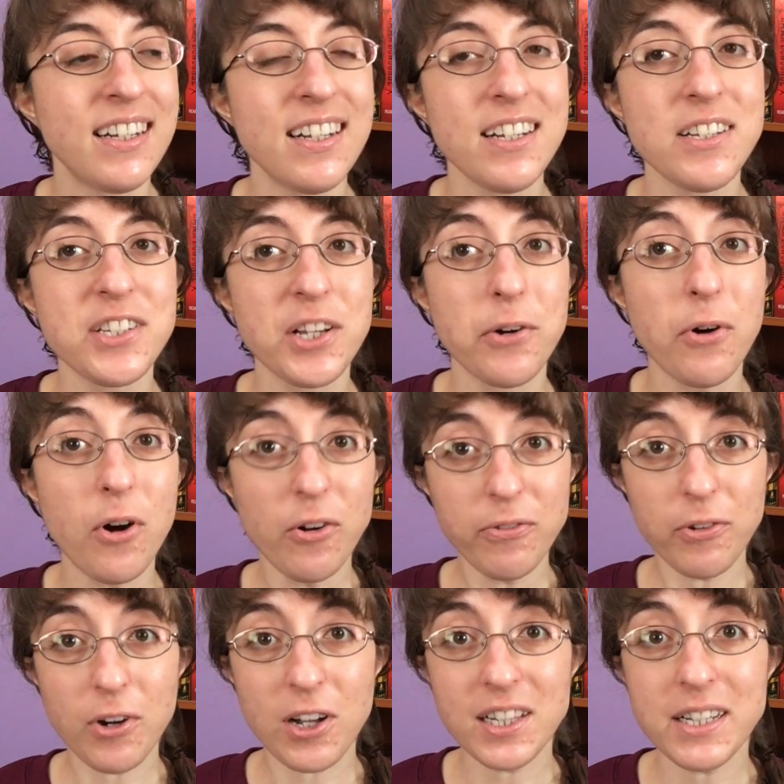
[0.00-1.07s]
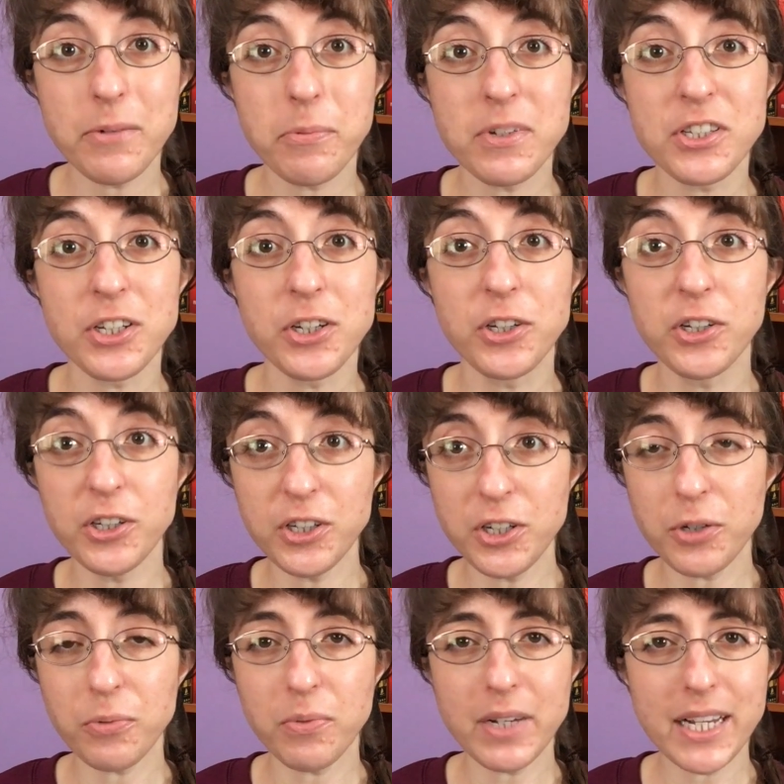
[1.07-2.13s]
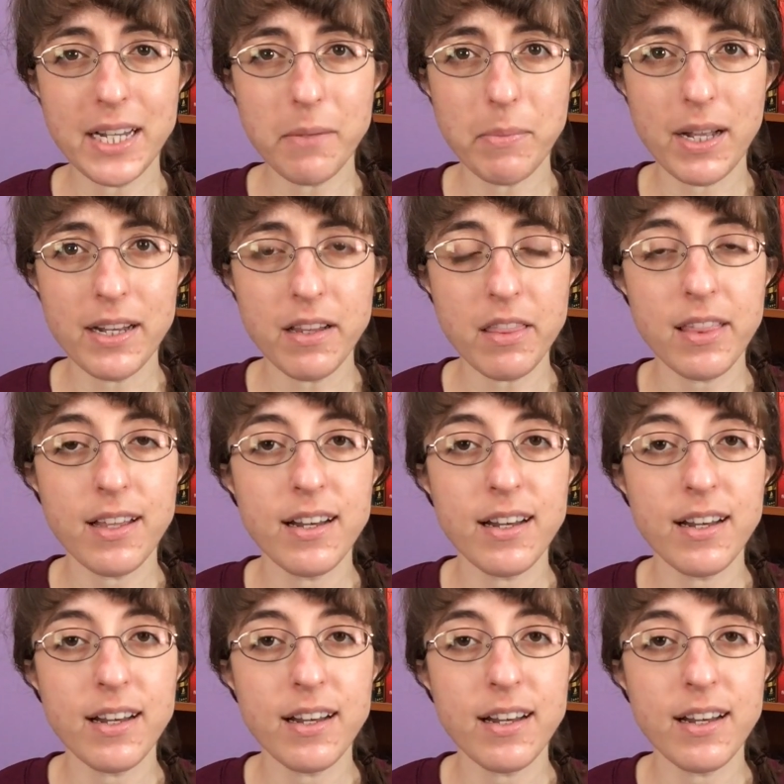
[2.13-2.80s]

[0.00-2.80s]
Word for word: So overall it was a good reading month,